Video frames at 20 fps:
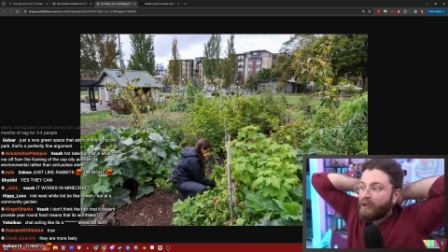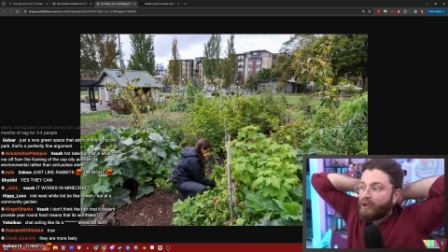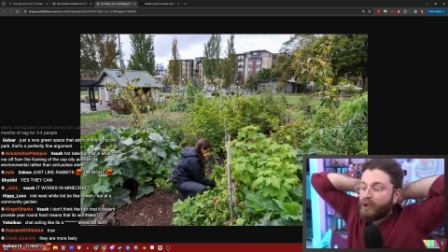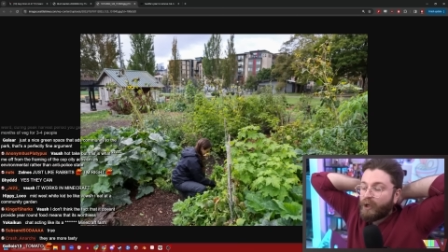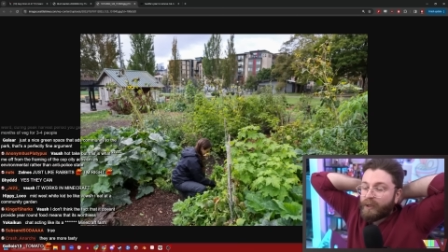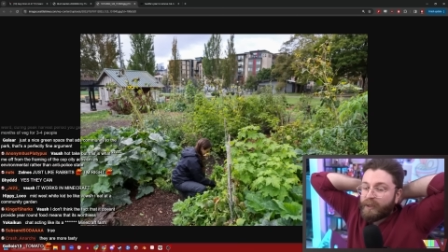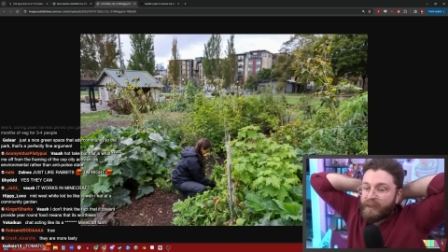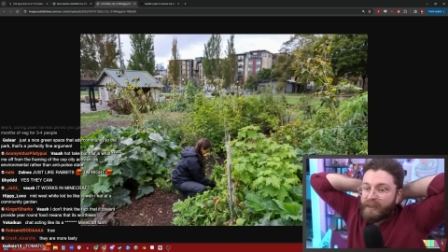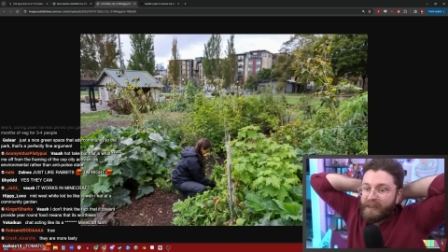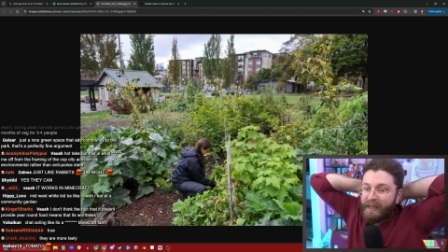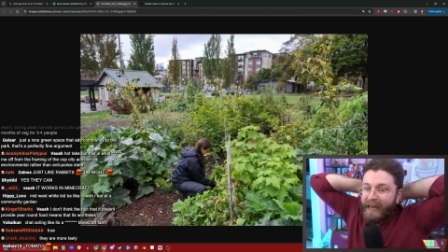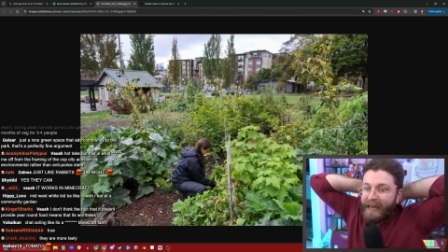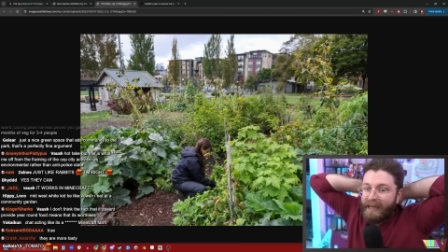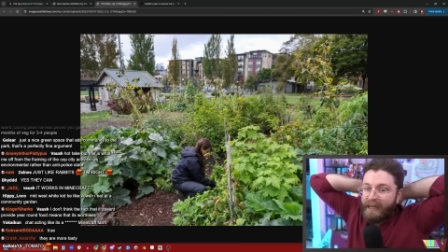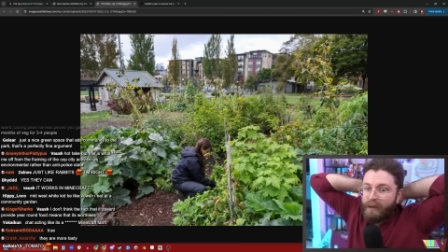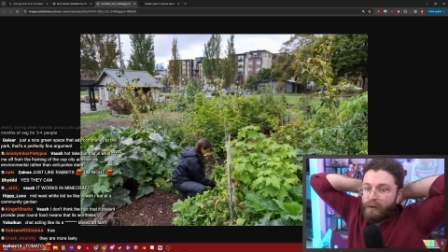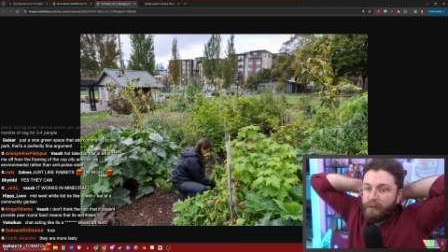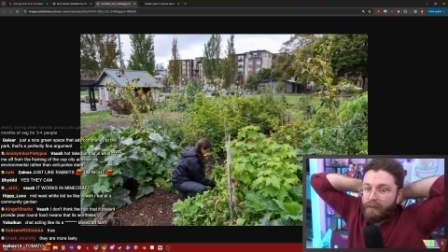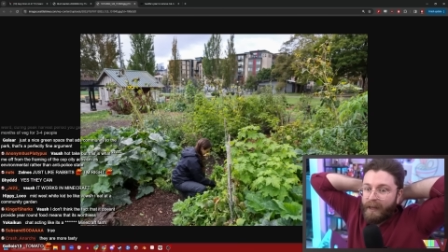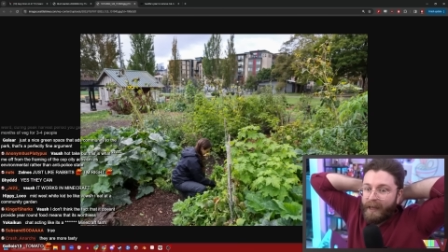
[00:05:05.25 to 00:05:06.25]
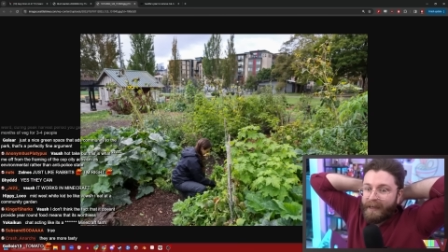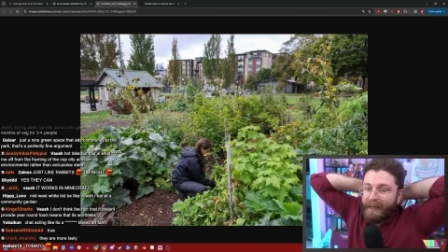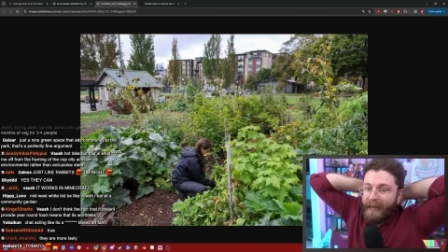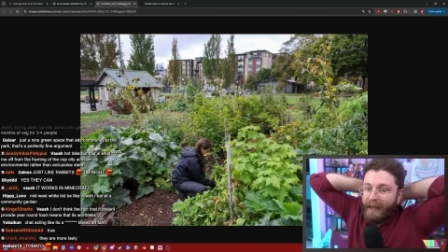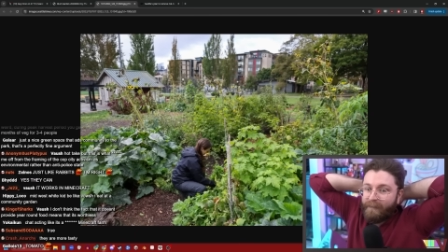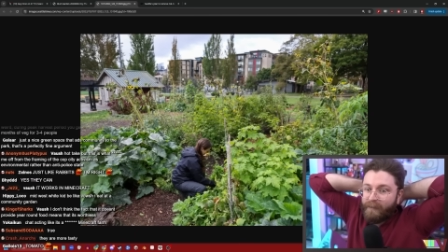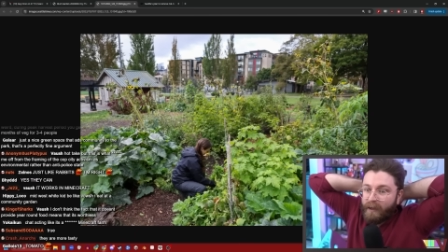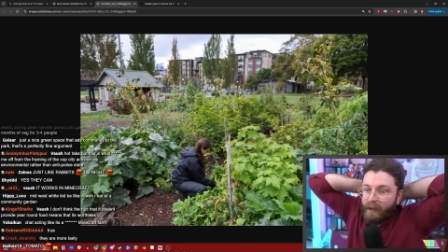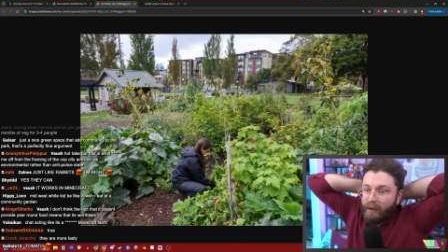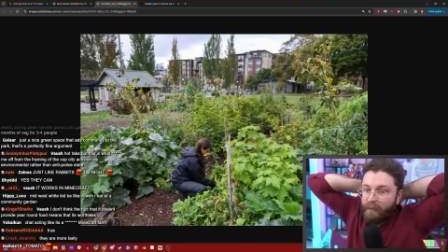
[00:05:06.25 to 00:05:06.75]
Just say you like
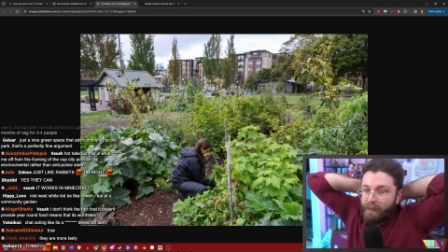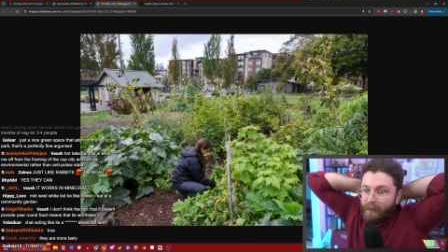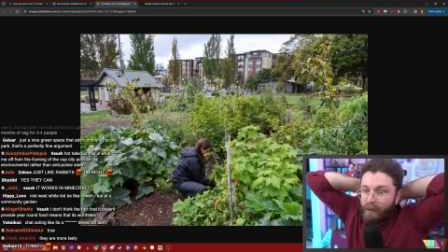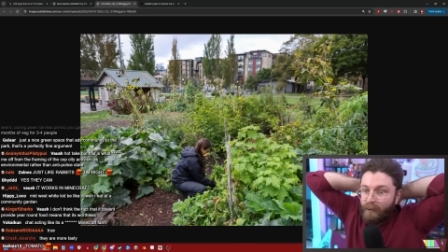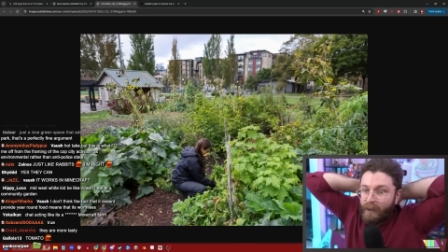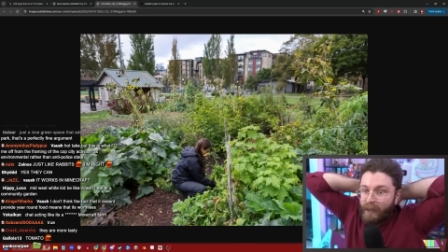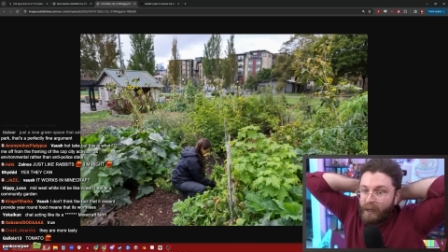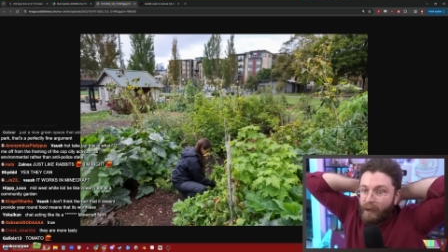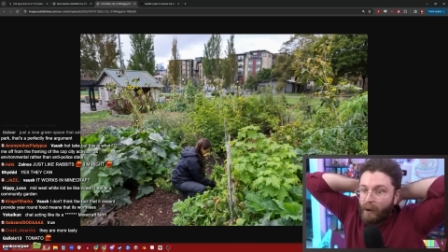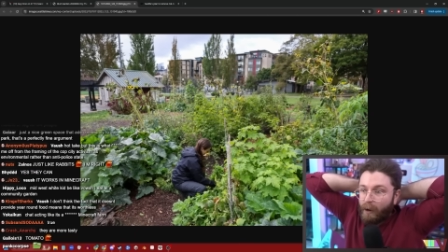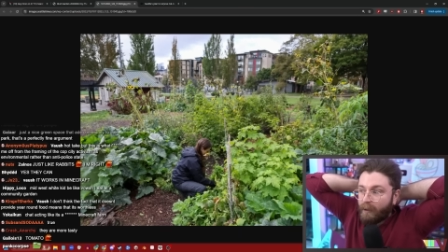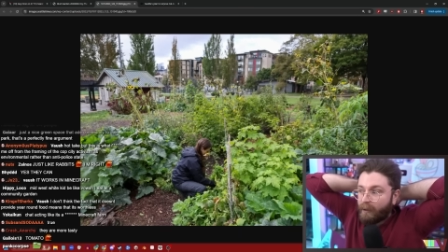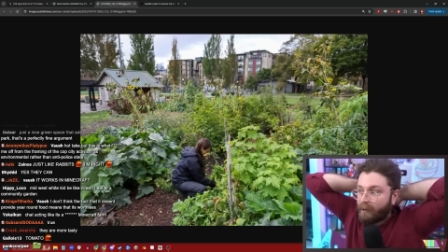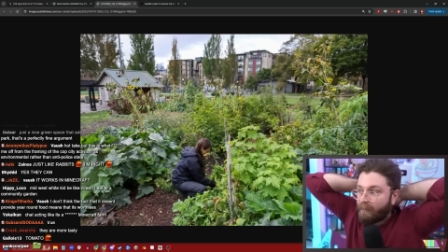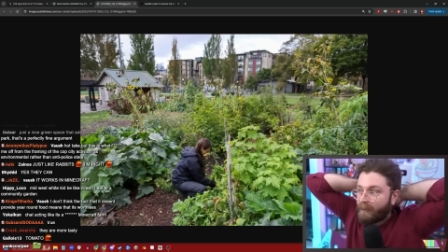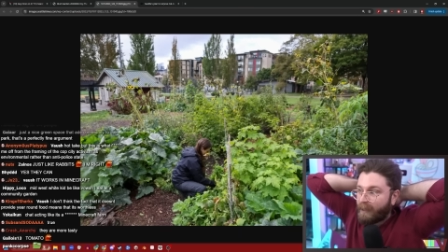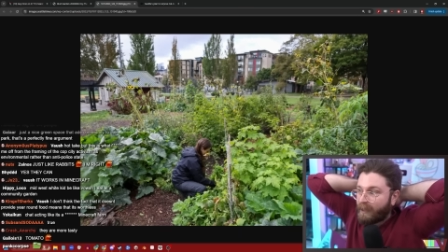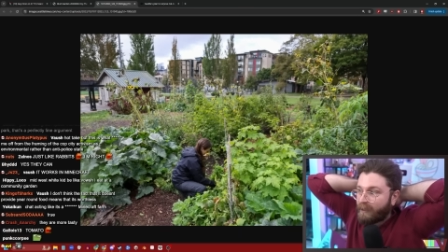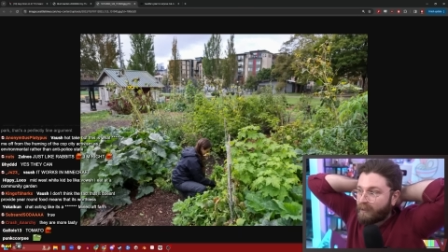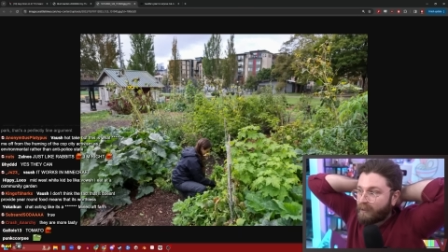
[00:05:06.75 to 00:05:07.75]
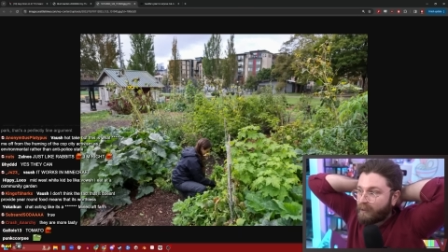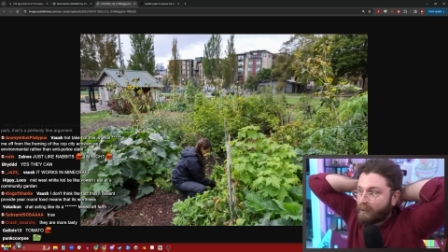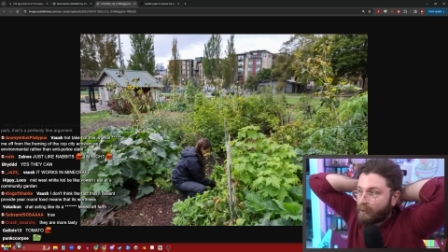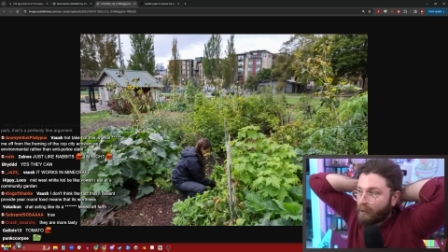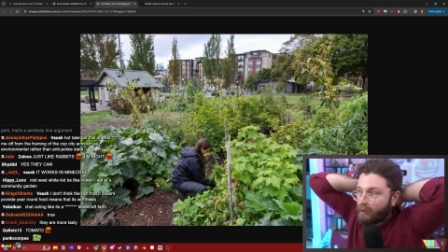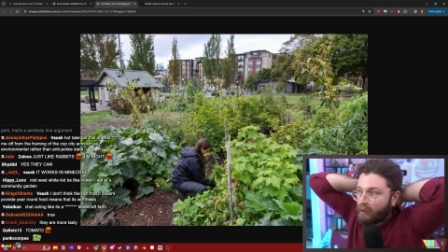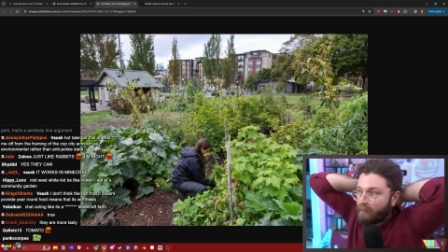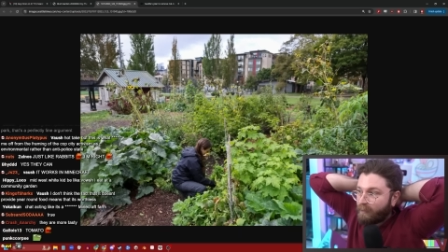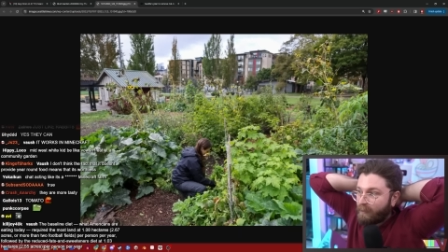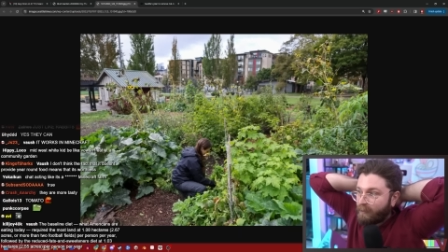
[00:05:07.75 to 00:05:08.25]
having a community garden because it's a
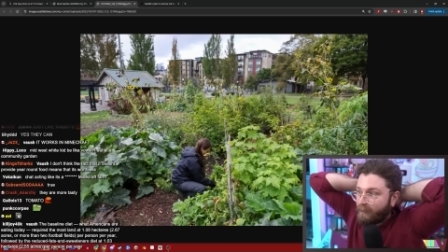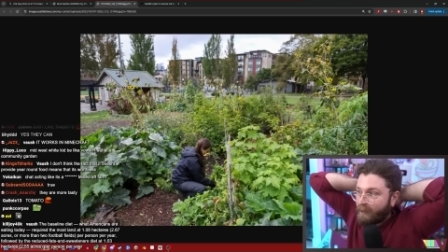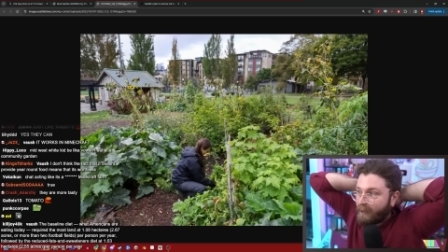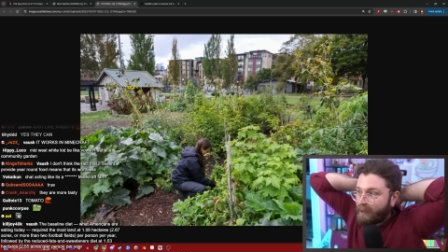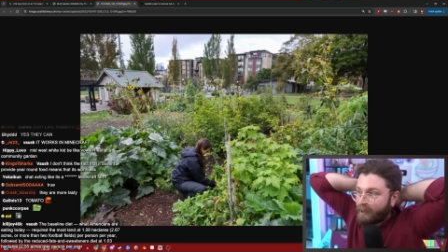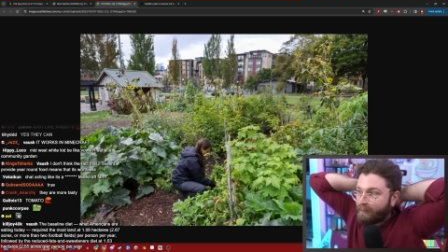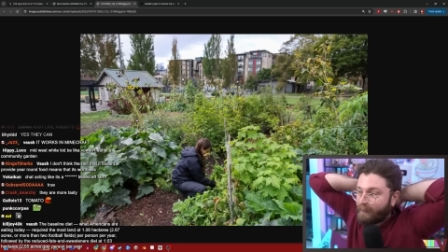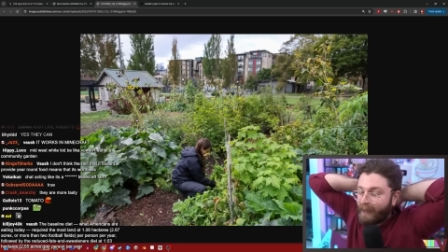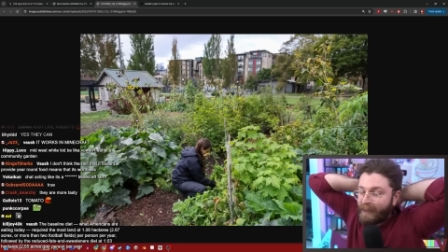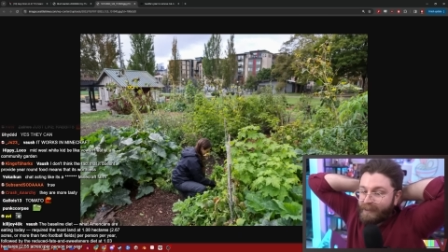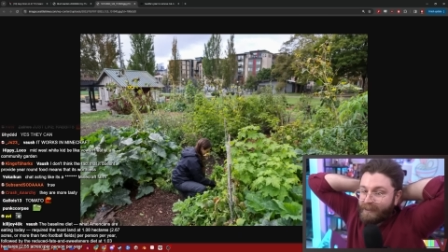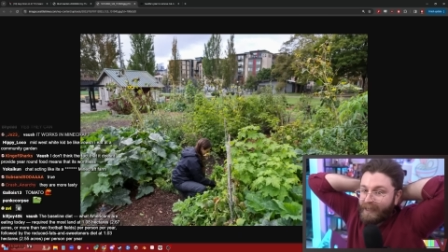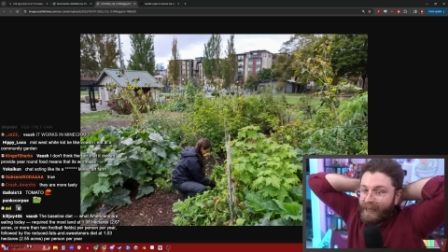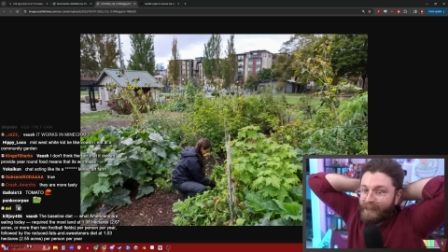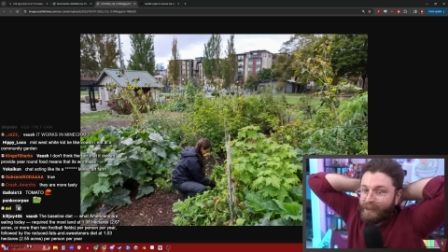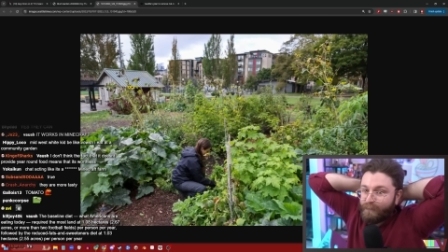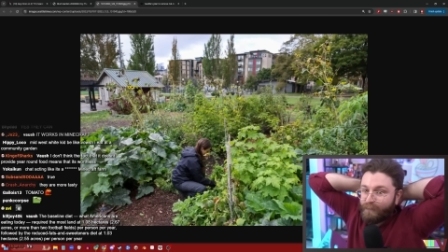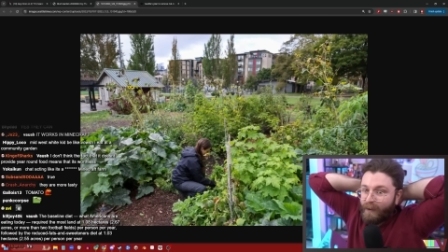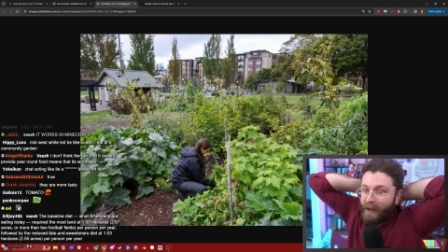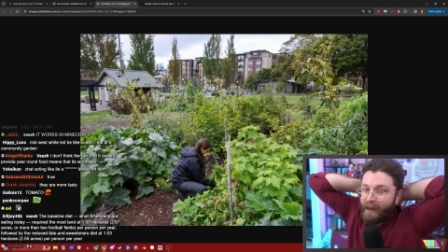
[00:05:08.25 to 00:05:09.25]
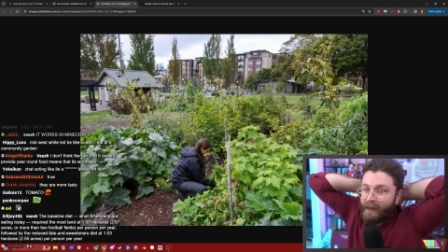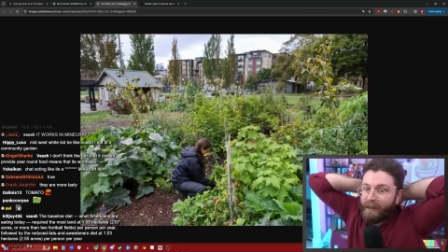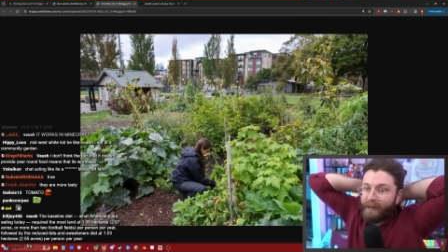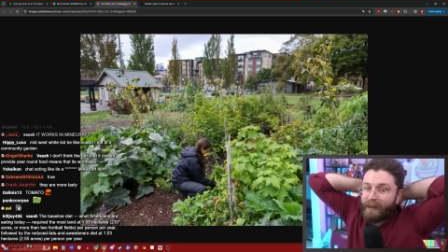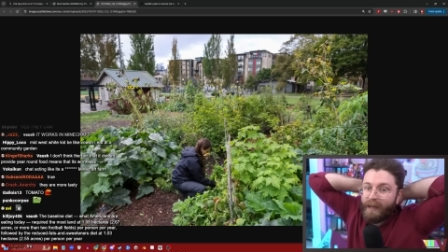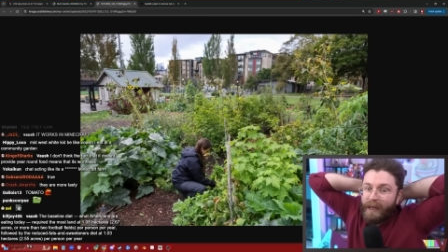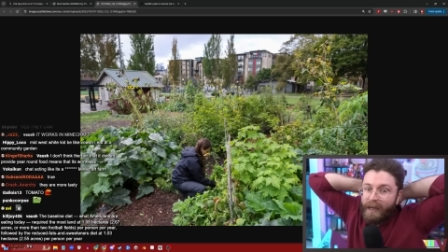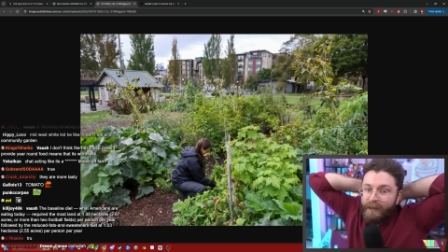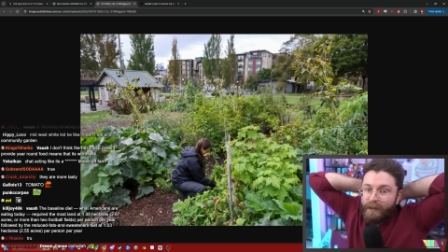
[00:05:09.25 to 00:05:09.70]
good community space. That's fine.